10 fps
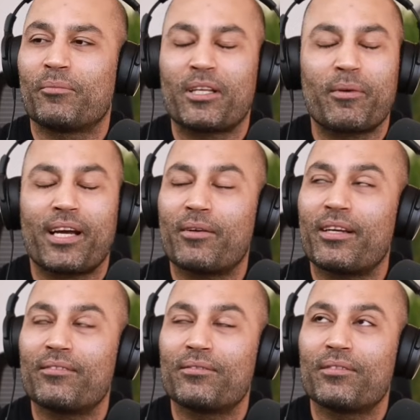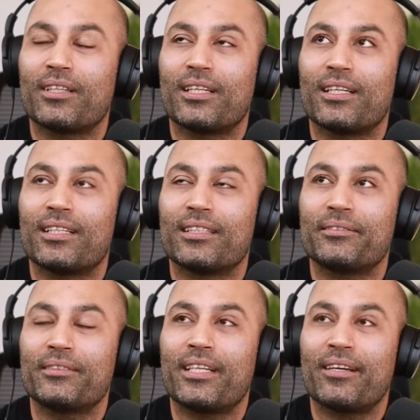the way, I would have
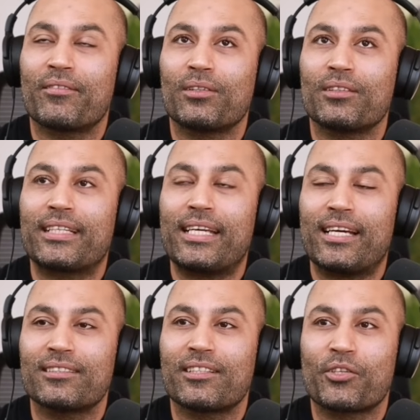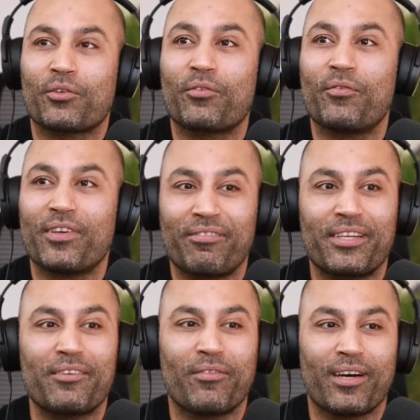never guessed that you're
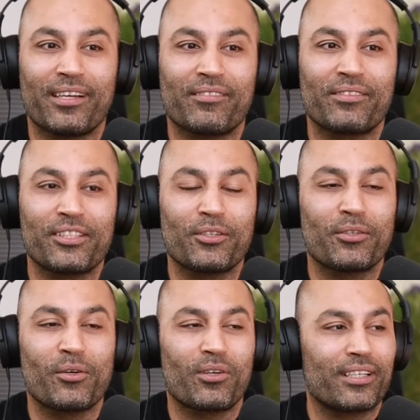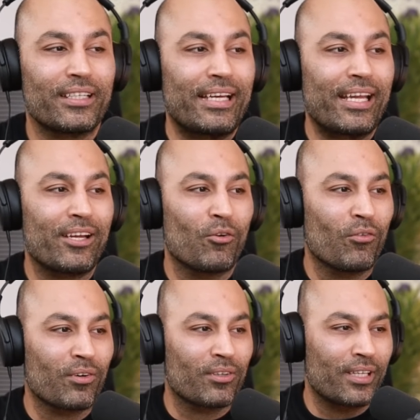55. You don't look a day
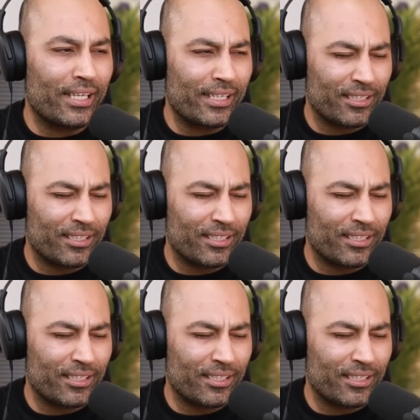over I